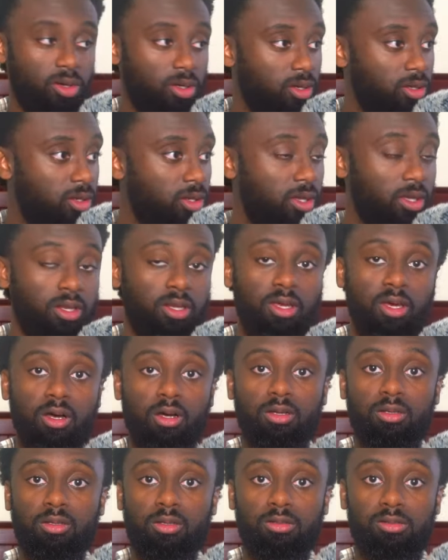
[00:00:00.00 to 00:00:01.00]
In an
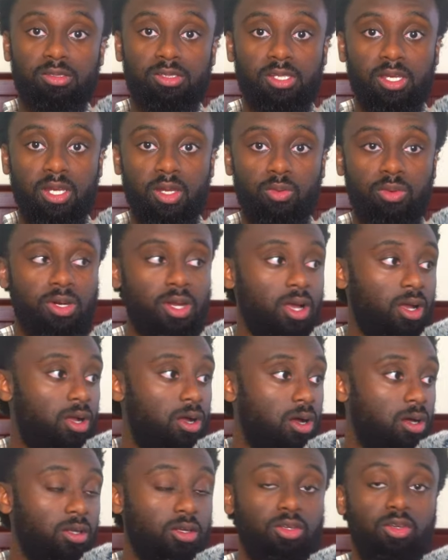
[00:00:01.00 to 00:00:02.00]
unknown city, we're not
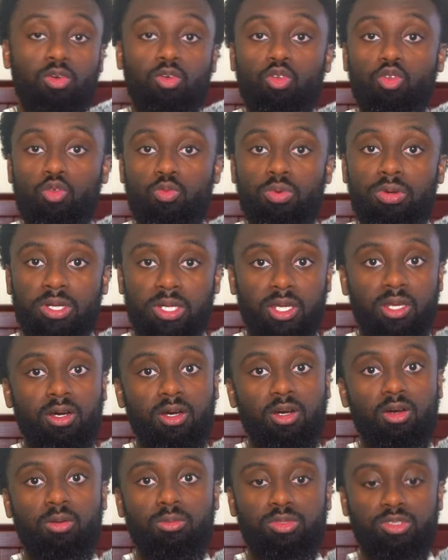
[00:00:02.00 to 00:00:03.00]
calling no Uber to get
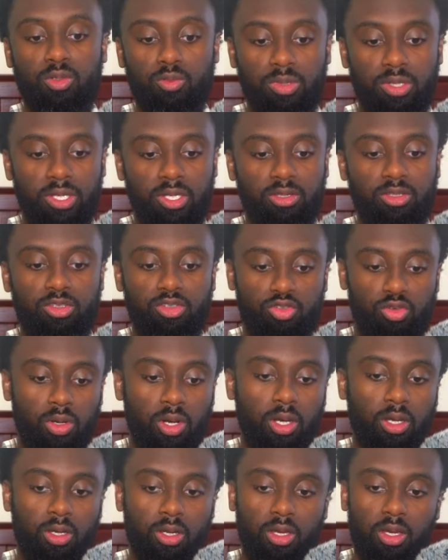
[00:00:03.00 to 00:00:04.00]
home. So we get the
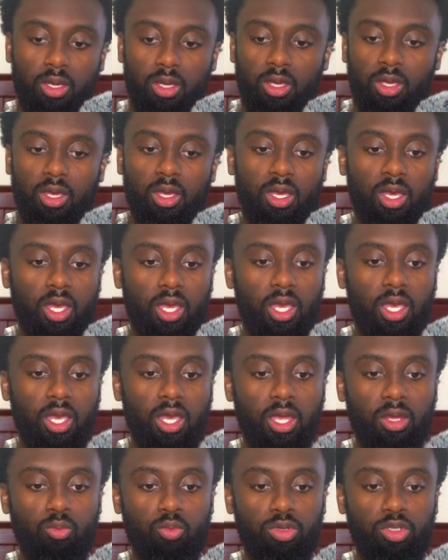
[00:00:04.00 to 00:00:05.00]
truck
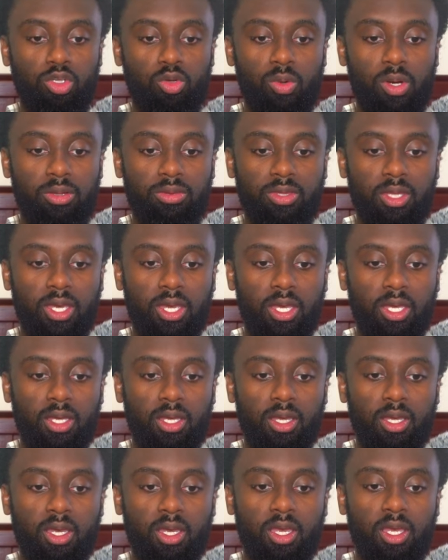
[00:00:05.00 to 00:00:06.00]
and we do our thing.
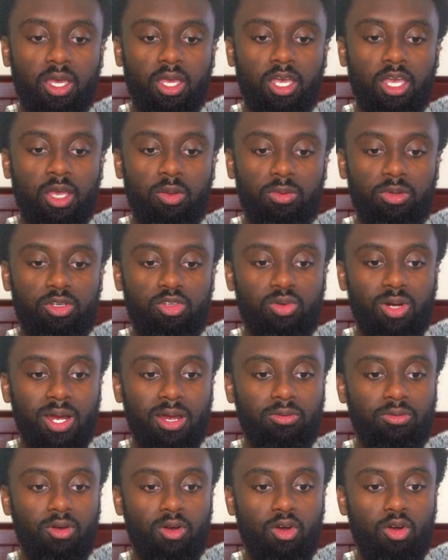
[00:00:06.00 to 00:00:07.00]
And we
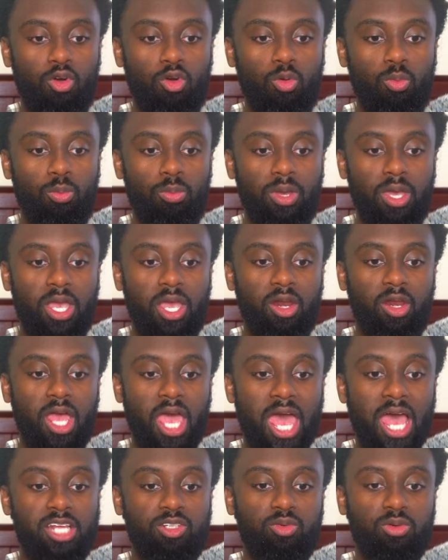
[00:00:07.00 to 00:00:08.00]
drive home, and
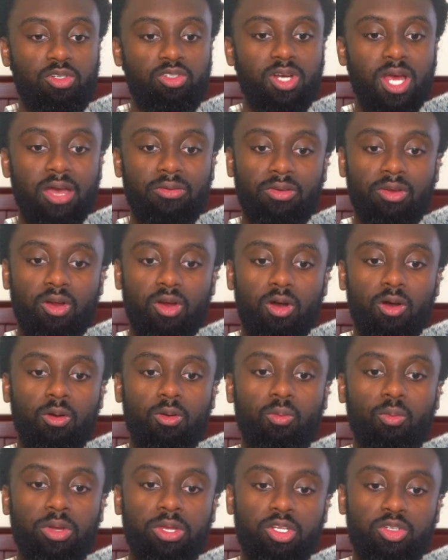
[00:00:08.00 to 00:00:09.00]
as we're driving
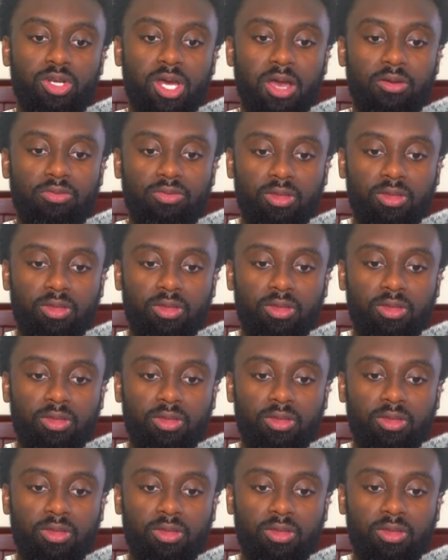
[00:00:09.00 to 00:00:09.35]
home, we drive